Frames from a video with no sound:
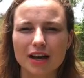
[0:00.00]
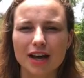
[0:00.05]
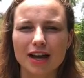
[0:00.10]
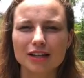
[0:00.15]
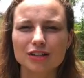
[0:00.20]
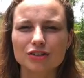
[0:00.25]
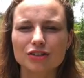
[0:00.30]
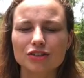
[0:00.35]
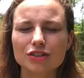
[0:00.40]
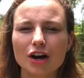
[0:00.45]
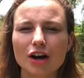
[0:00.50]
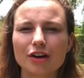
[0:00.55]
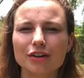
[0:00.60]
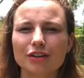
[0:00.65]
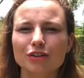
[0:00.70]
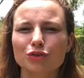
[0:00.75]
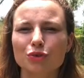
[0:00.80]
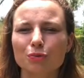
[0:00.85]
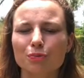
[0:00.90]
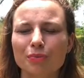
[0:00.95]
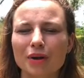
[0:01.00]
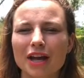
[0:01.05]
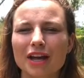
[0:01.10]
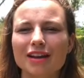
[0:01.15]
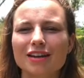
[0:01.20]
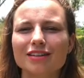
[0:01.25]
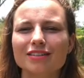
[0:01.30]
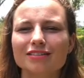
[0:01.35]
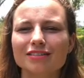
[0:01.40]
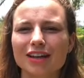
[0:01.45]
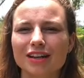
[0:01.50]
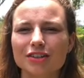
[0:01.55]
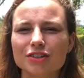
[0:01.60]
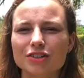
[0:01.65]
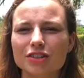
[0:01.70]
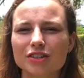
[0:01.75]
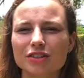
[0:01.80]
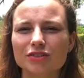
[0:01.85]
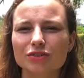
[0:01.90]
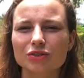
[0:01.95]
and starting to pay
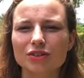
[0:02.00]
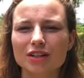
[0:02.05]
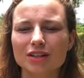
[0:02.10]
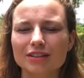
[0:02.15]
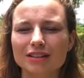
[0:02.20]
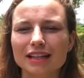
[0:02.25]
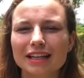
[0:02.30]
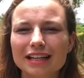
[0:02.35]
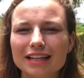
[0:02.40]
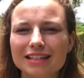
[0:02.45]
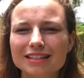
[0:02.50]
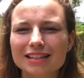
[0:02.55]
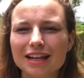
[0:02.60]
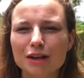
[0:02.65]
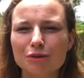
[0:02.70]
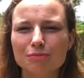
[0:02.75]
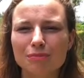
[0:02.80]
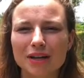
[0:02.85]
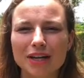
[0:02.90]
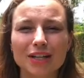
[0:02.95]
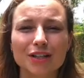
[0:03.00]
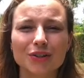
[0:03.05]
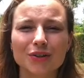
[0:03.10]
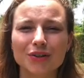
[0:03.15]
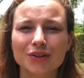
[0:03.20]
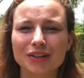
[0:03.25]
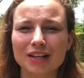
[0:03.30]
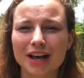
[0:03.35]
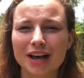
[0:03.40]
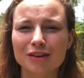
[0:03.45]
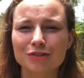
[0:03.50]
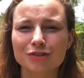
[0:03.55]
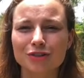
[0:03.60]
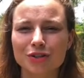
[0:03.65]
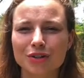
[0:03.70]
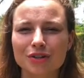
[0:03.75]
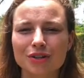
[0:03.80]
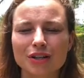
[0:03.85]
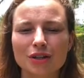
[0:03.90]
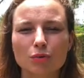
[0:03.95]
attention to the things that make your life
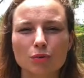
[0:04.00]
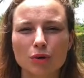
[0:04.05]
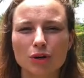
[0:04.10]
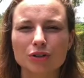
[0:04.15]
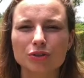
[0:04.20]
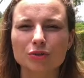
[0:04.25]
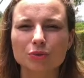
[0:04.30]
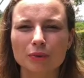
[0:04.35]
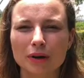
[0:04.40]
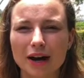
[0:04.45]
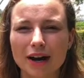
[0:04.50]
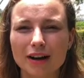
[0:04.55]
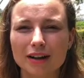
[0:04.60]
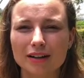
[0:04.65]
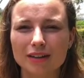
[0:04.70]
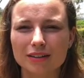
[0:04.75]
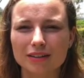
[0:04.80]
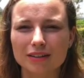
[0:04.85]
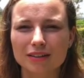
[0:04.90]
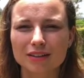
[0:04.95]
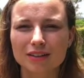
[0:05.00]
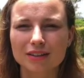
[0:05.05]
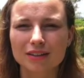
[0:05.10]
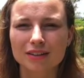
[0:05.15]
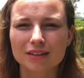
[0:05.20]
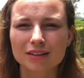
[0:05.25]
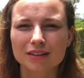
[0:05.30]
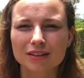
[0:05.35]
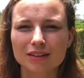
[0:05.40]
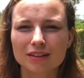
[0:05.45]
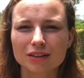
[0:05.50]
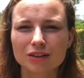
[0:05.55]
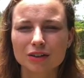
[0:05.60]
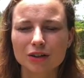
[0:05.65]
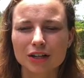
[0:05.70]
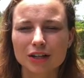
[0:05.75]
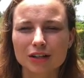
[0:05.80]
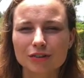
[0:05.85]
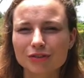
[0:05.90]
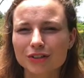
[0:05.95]
journey worthwhile.
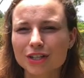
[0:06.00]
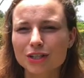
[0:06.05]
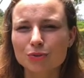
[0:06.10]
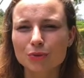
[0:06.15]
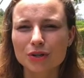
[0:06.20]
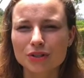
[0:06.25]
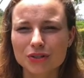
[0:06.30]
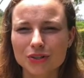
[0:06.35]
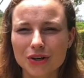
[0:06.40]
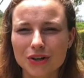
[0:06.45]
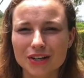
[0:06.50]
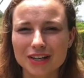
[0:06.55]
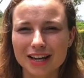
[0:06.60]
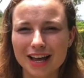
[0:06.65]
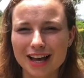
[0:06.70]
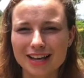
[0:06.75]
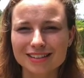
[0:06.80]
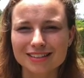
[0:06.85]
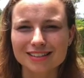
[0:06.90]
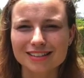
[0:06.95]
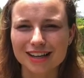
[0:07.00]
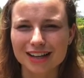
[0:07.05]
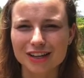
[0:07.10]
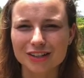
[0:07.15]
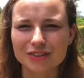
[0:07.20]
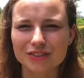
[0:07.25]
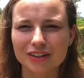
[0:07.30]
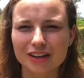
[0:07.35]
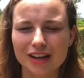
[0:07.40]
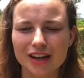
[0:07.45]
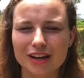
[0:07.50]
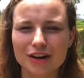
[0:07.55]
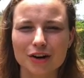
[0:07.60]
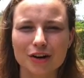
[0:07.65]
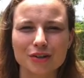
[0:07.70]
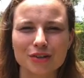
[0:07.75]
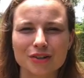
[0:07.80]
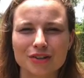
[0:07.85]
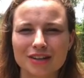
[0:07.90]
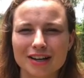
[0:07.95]
If this was your last day today or
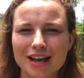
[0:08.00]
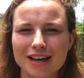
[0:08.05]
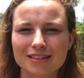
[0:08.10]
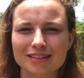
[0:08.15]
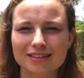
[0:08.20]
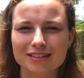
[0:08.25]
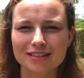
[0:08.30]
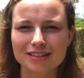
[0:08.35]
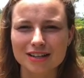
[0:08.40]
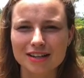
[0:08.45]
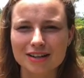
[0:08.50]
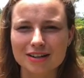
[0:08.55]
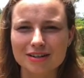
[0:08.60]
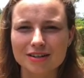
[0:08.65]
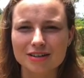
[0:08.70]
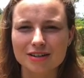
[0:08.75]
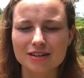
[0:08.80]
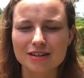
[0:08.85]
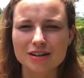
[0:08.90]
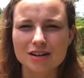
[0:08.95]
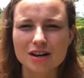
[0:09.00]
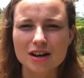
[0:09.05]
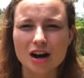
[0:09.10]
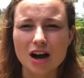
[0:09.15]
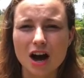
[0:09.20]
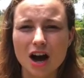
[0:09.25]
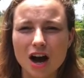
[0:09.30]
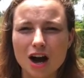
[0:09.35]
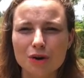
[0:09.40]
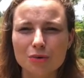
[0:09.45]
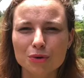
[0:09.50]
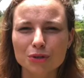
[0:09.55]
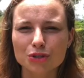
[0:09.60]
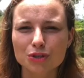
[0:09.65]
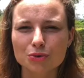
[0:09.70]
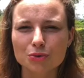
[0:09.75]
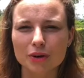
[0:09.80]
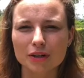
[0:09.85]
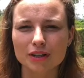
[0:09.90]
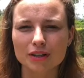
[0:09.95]
your last year, how would
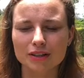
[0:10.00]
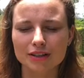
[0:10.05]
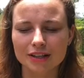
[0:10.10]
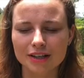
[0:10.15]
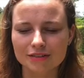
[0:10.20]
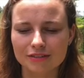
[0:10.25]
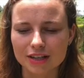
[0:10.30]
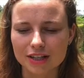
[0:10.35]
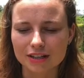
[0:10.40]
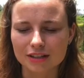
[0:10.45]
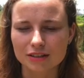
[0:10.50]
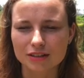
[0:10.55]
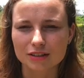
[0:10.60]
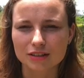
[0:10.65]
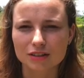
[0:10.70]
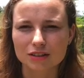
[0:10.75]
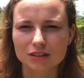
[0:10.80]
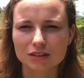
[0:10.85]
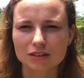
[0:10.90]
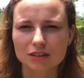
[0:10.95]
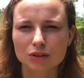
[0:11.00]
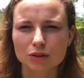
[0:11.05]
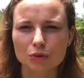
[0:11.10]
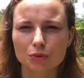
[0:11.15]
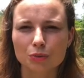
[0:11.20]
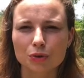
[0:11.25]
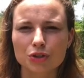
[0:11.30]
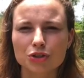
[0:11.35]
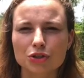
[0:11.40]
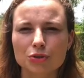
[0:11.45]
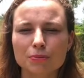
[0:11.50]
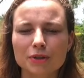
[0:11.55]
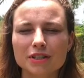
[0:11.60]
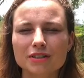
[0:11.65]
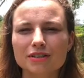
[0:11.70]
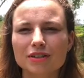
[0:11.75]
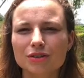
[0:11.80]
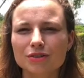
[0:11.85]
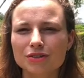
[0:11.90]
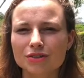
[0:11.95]
you want to live it? Would you be
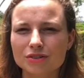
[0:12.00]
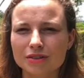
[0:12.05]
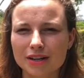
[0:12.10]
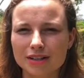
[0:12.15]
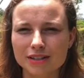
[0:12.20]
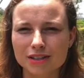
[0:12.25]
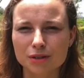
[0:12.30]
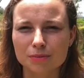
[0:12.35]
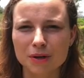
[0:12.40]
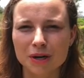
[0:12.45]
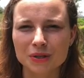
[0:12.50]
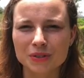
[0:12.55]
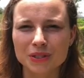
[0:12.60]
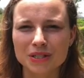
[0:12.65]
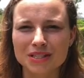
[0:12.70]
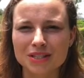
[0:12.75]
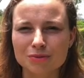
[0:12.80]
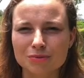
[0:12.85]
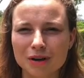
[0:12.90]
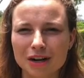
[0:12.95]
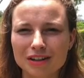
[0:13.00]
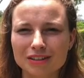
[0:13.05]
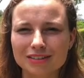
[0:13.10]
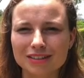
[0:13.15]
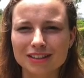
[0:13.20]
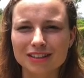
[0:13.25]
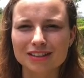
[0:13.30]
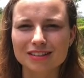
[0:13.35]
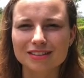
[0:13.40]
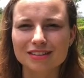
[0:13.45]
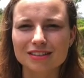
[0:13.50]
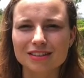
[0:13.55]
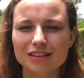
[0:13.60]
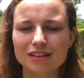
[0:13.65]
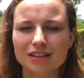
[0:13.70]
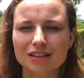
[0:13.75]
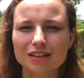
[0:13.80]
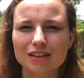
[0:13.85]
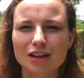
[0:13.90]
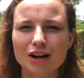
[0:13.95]
so stressed about the small things?
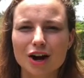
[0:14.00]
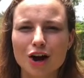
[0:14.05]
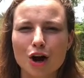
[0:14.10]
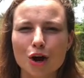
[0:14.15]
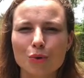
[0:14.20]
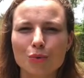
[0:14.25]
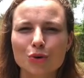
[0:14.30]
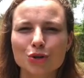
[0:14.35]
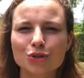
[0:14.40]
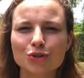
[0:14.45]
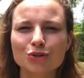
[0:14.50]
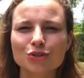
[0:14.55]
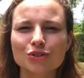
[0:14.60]
Or would you